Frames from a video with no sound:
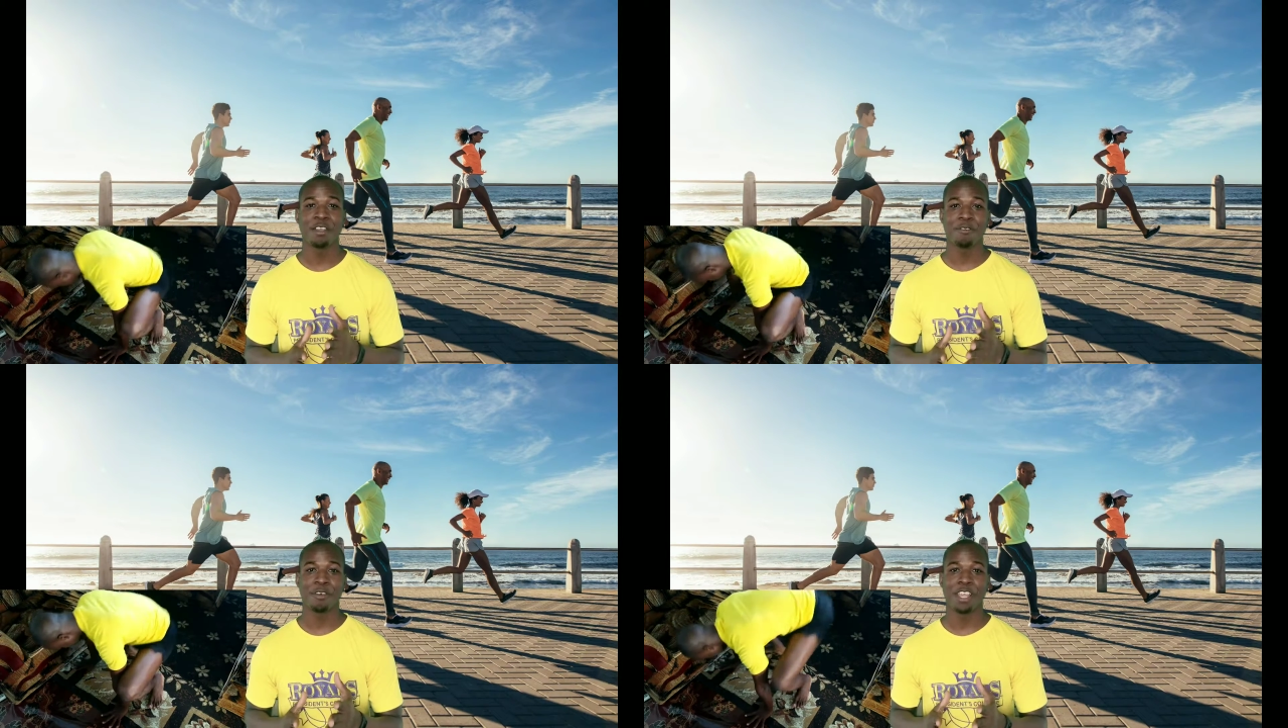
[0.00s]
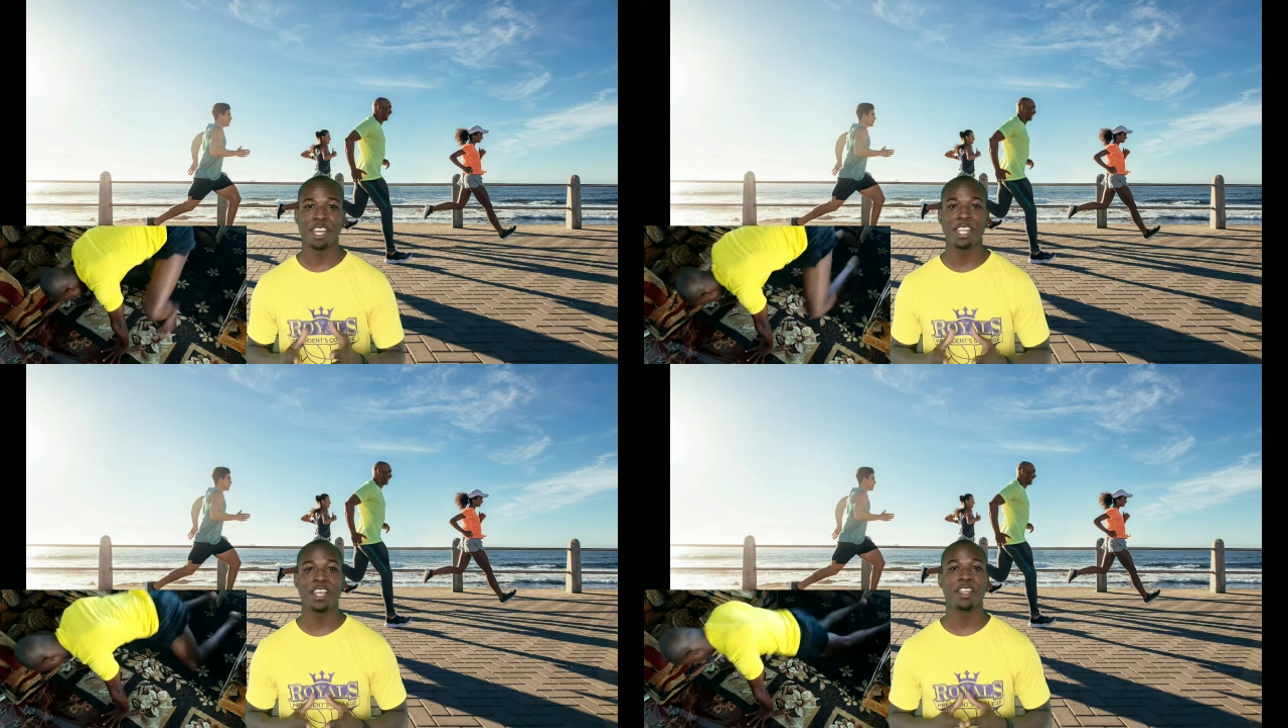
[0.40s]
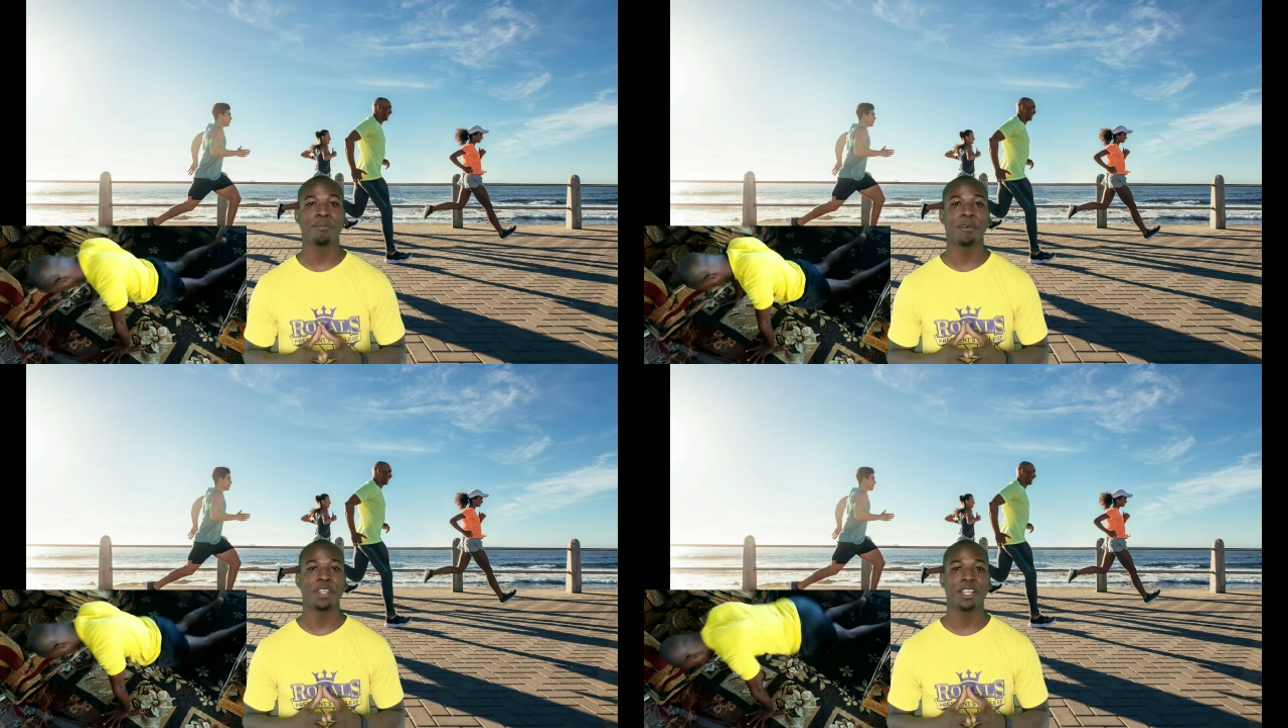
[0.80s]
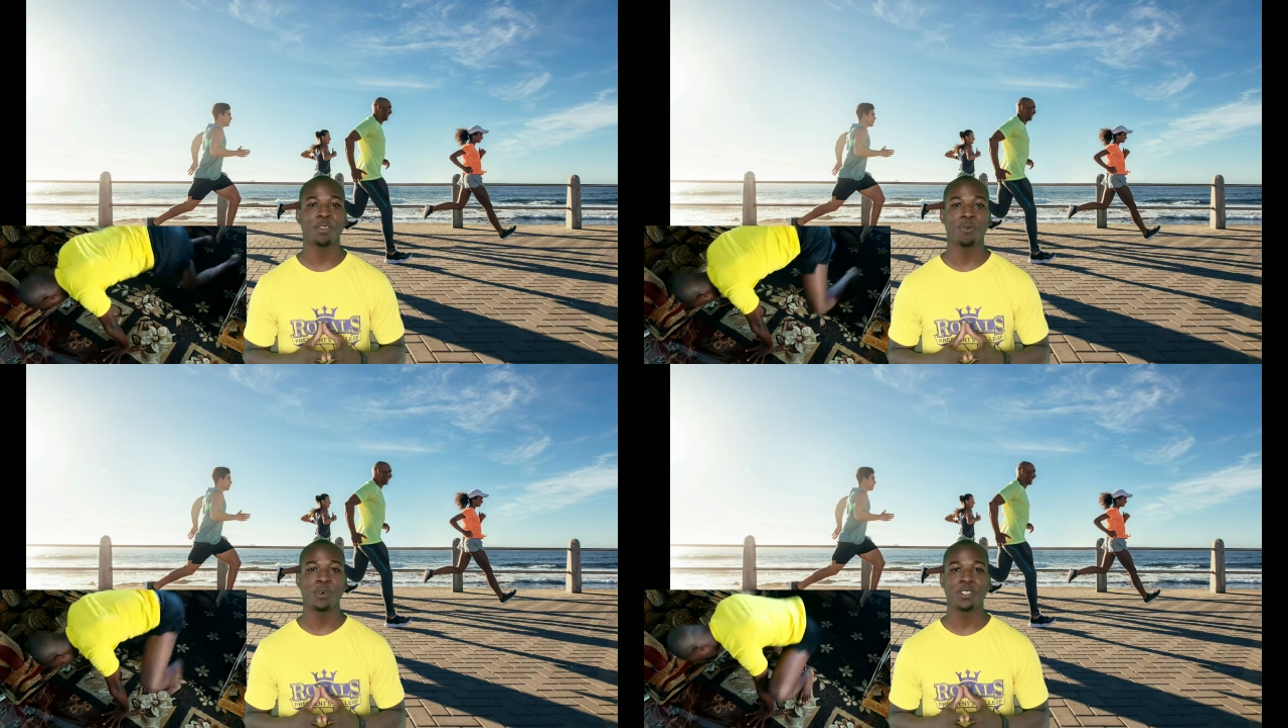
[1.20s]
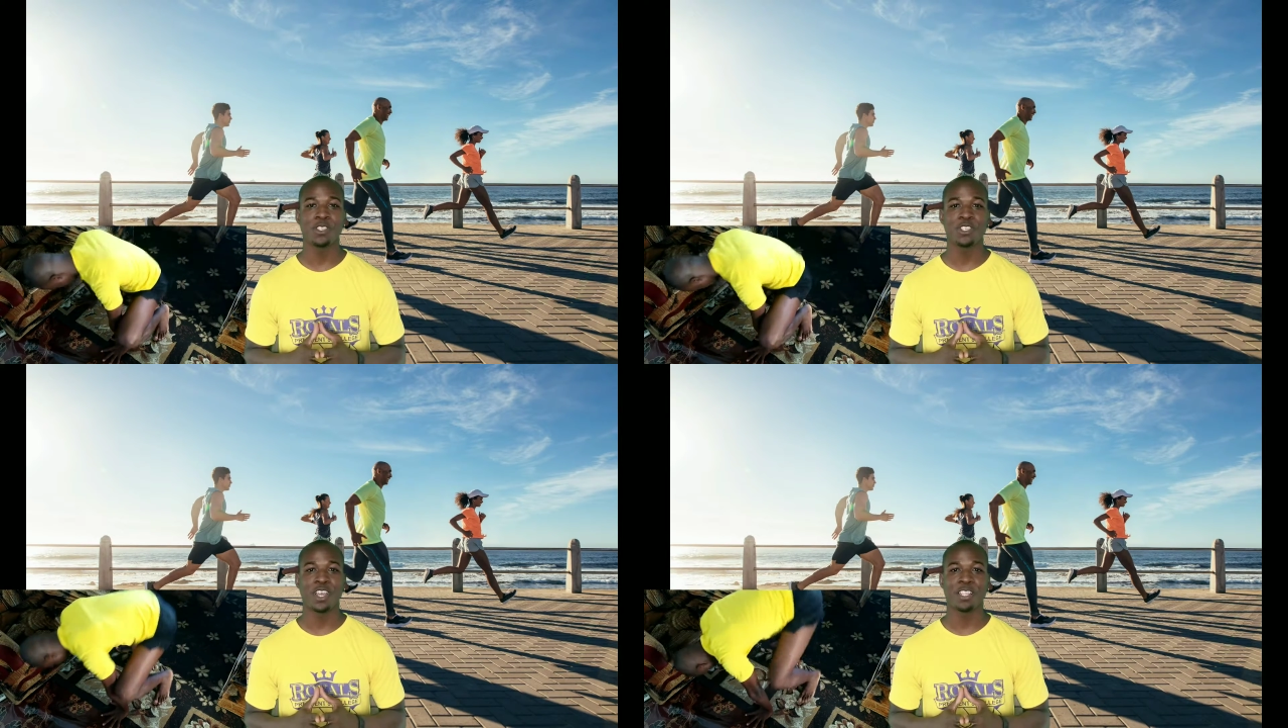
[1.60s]
for anybody that wants
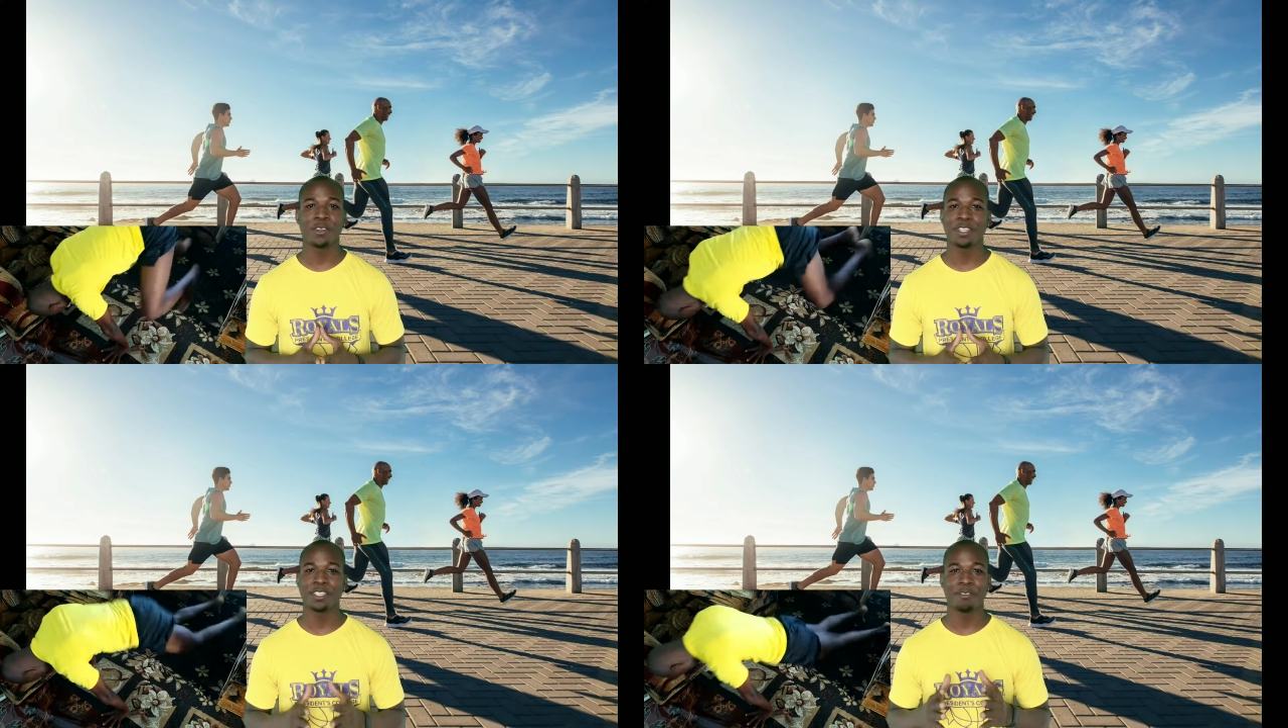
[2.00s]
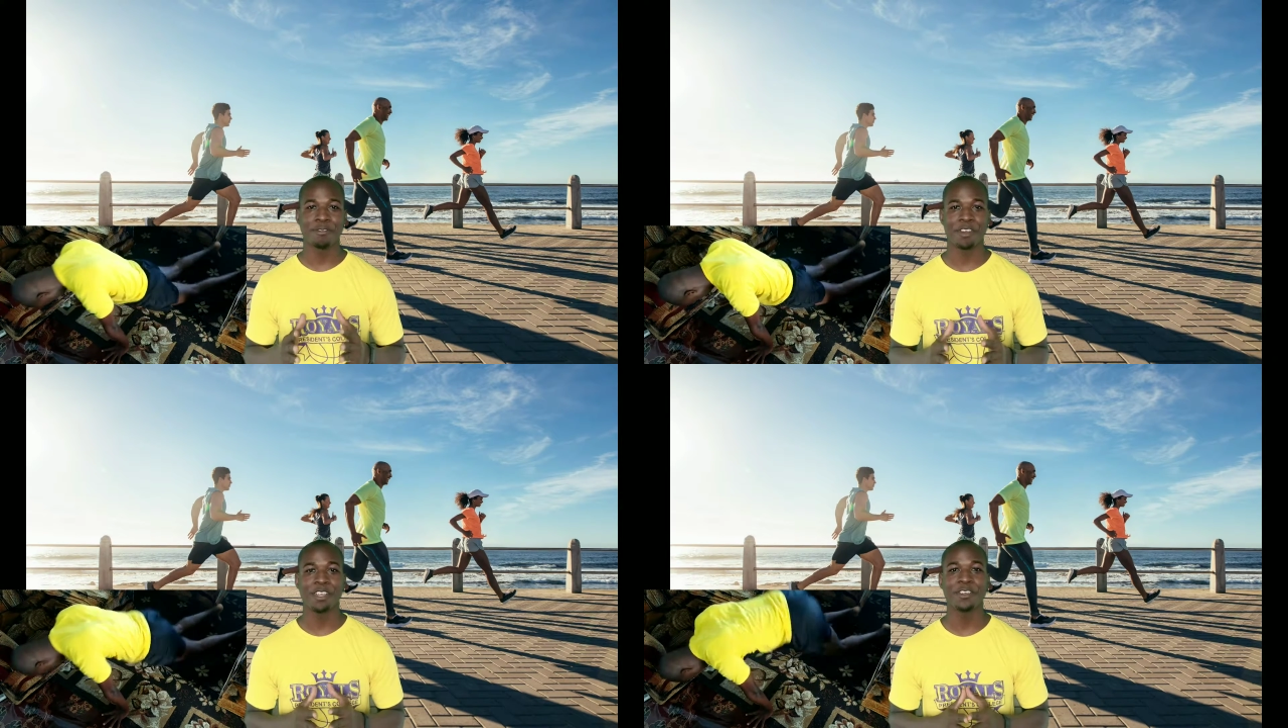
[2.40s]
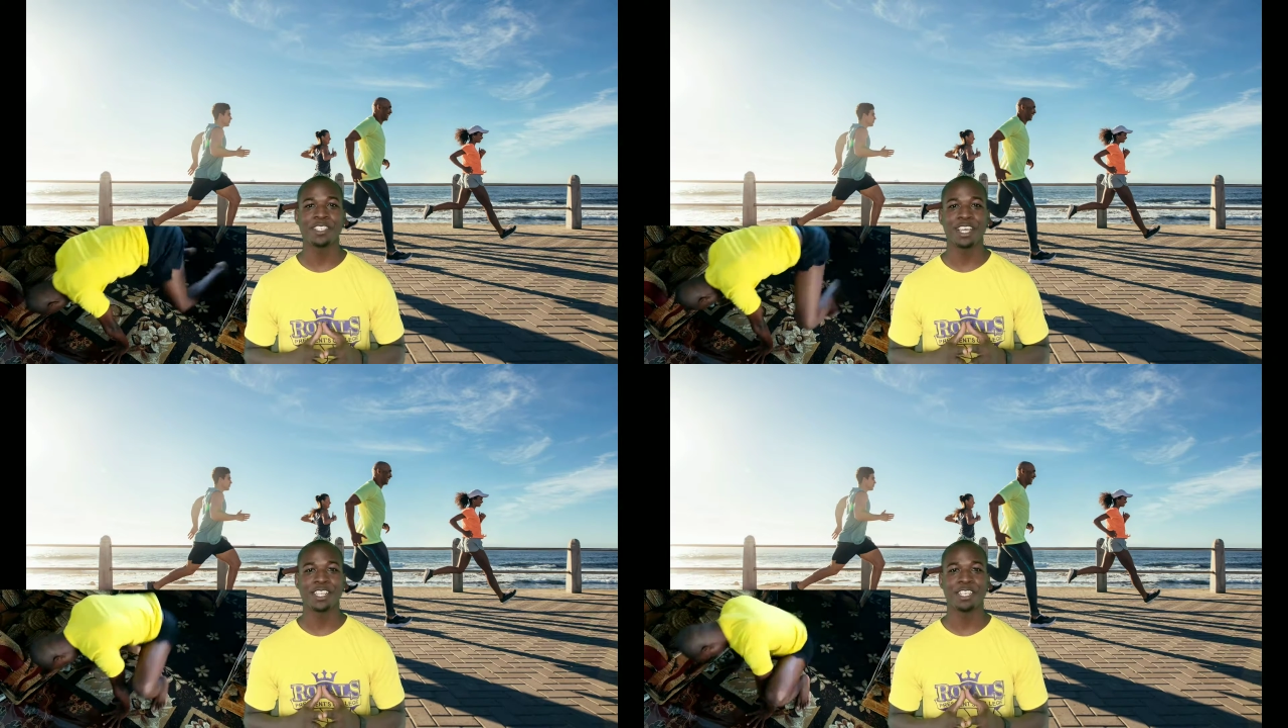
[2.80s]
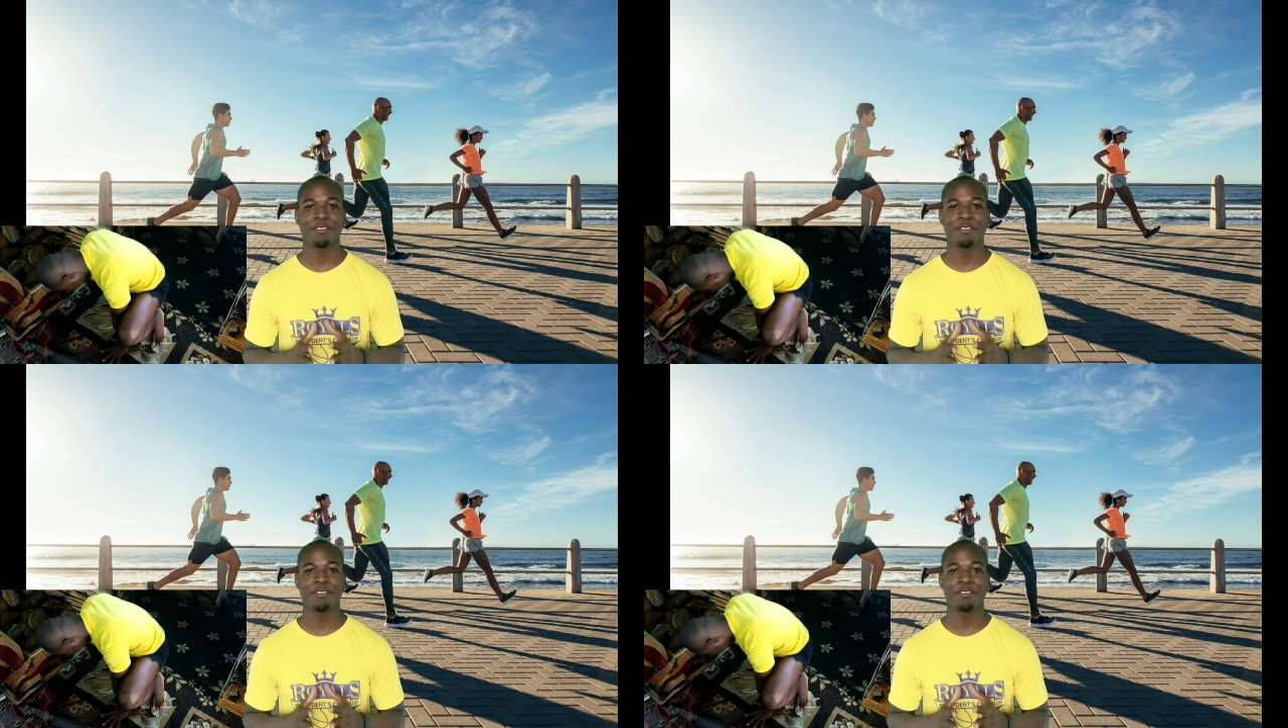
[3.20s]
to try it out. It's a very good challenge.